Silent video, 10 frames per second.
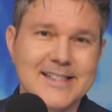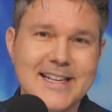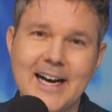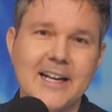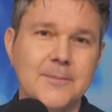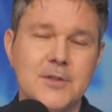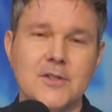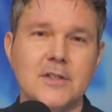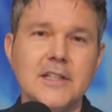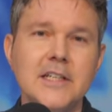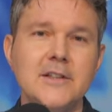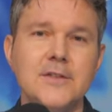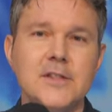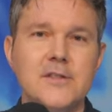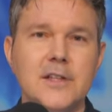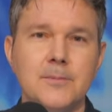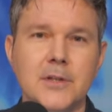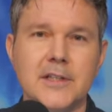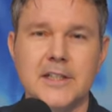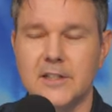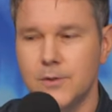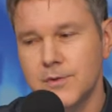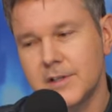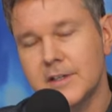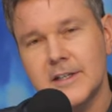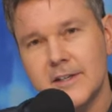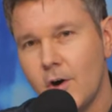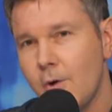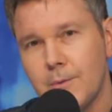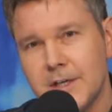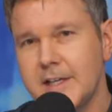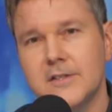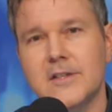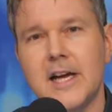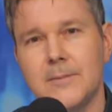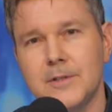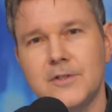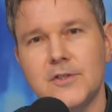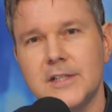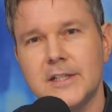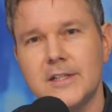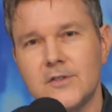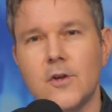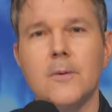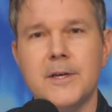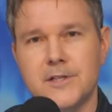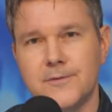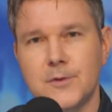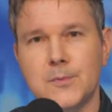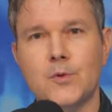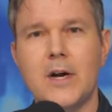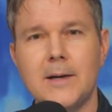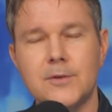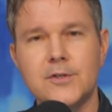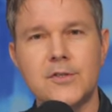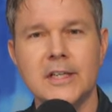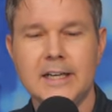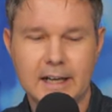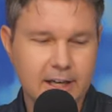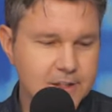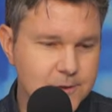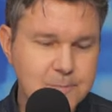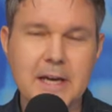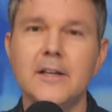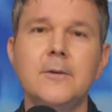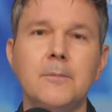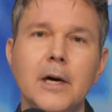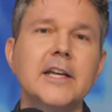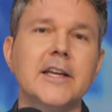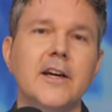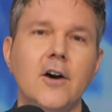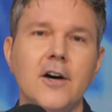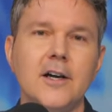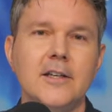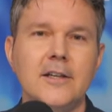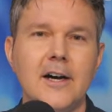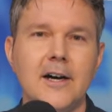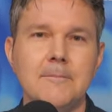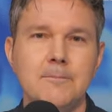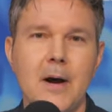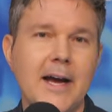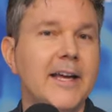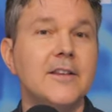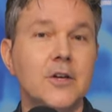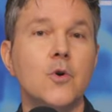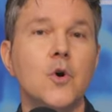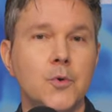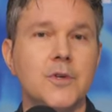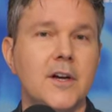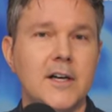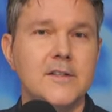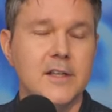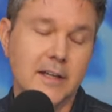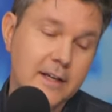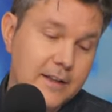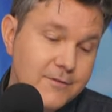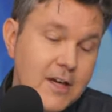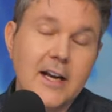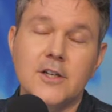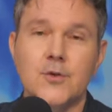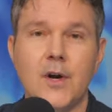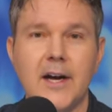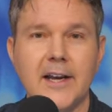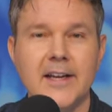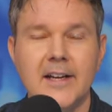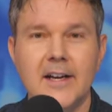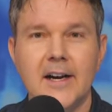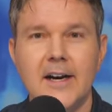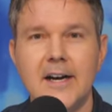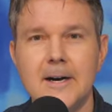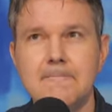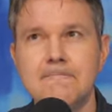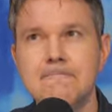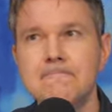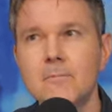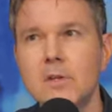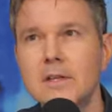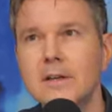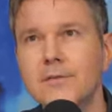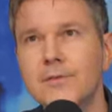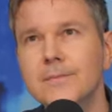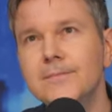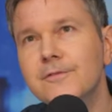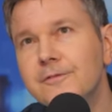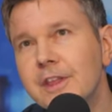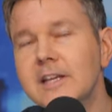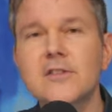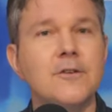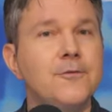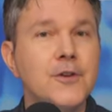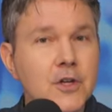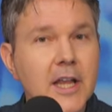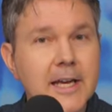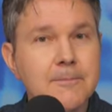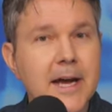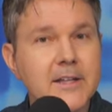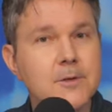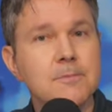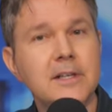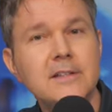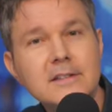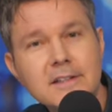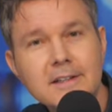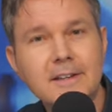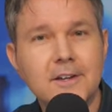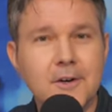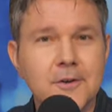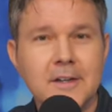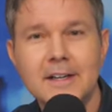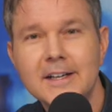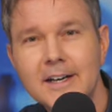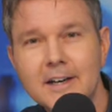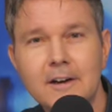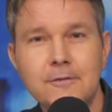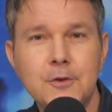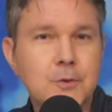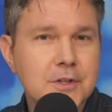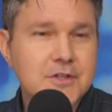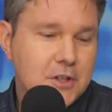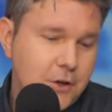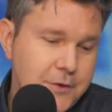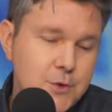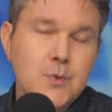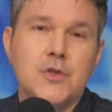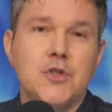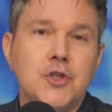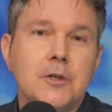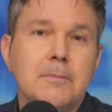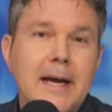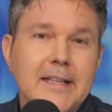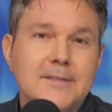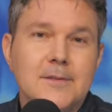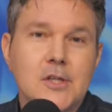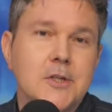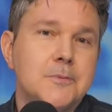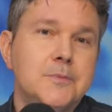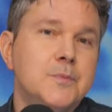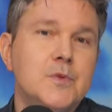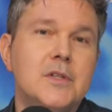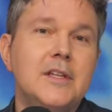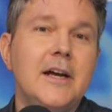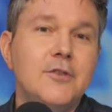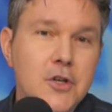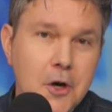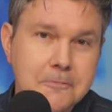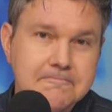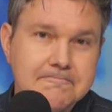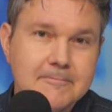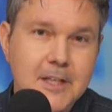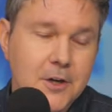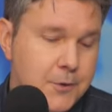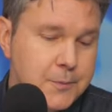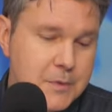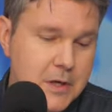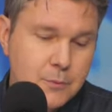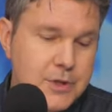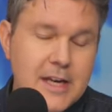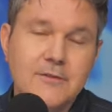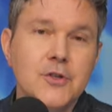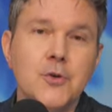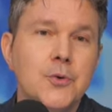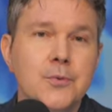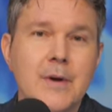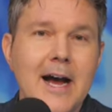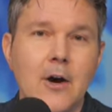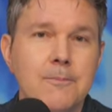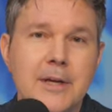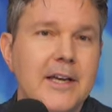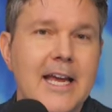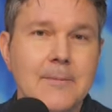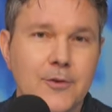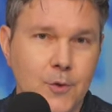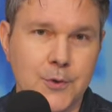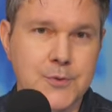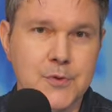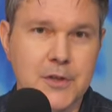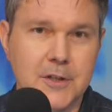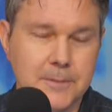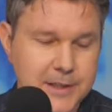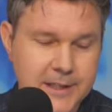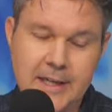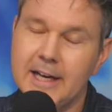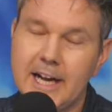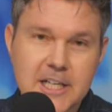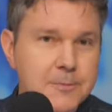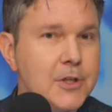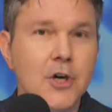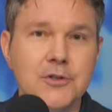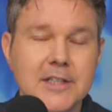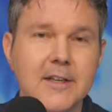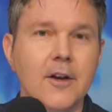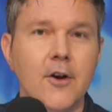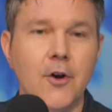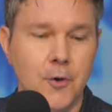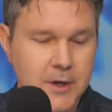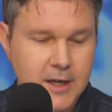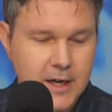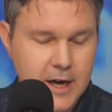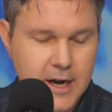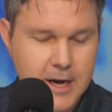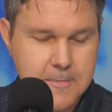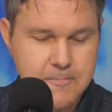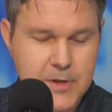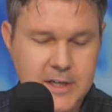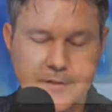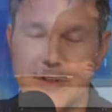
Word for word: has got up their sleeve is the ability to use their already established install base of subscribers and spend money on buying their own content. And they've got to try things that feel like bets, but you know, a few years ago this was a sure bet, so you never know. You know, we never knew how big Game of Thrones was going to be. HBO didn't know, and I